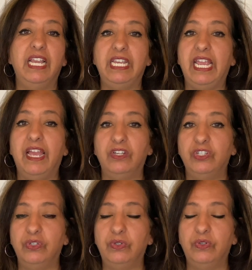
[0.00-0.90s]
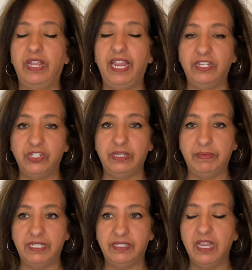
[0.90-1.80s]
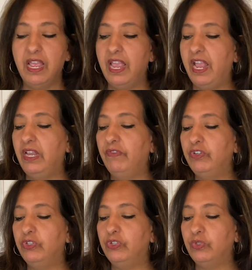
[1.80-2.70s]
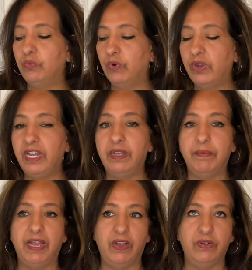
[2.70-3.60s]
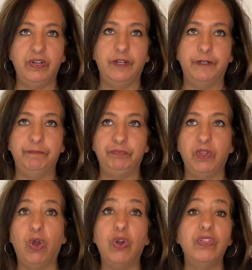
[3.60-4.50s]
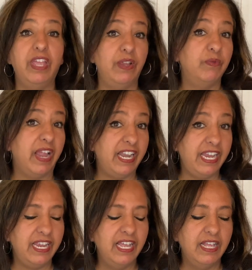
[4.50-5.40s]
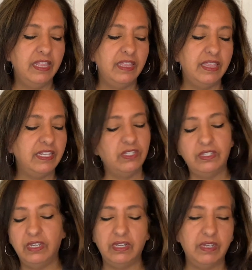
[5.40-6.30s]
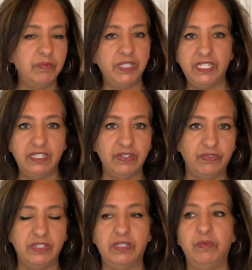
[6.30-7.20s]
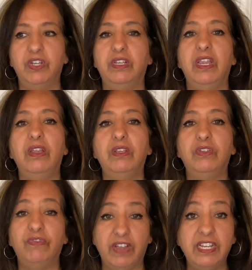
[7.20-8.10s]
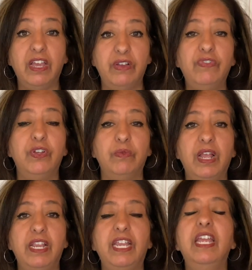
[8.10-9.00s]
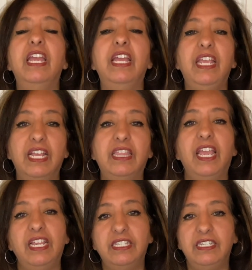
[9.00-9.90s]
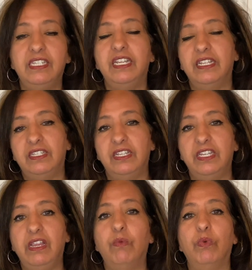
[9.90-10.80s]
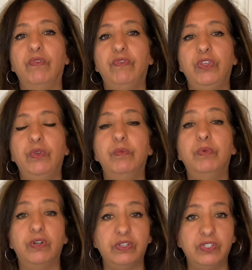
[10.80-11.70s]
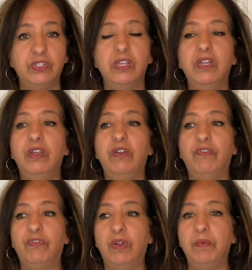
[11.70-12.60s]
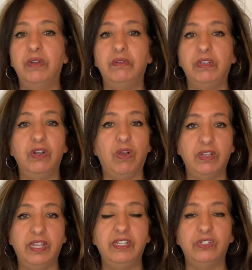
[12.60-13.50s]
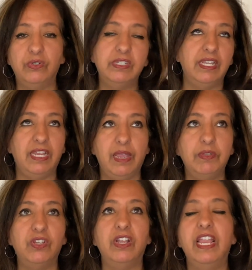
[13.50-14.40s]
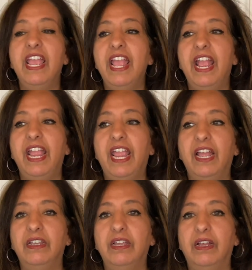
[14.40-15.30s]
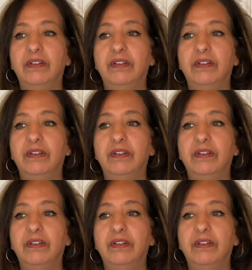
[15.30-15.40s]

any actual age limits. And if you're just worried about, are they ready? That's a completely different subject. To find out if they're ready, get the ACT, SAT review books from an online source like Amazon, and